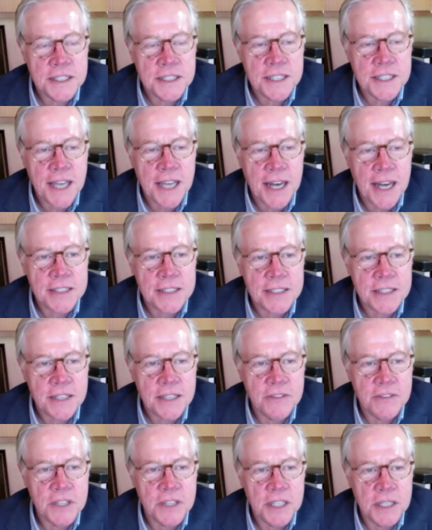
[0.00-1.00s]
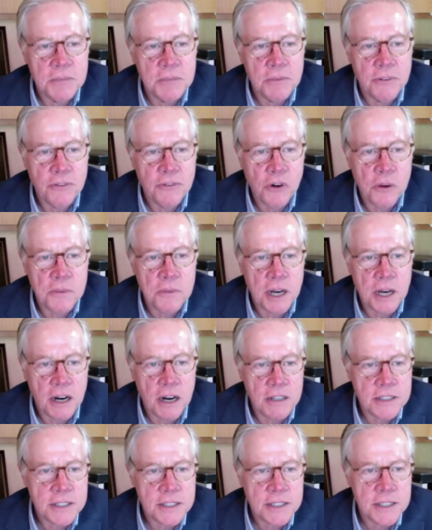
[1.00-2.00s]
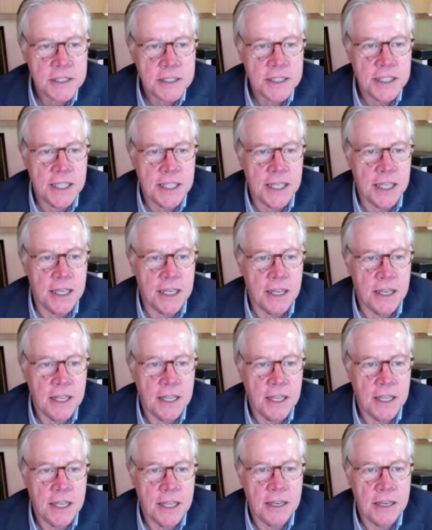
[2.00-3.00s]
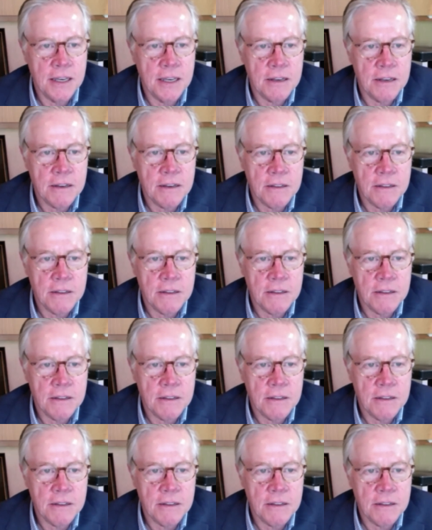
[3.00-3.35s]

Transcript: status of the performing arts scene in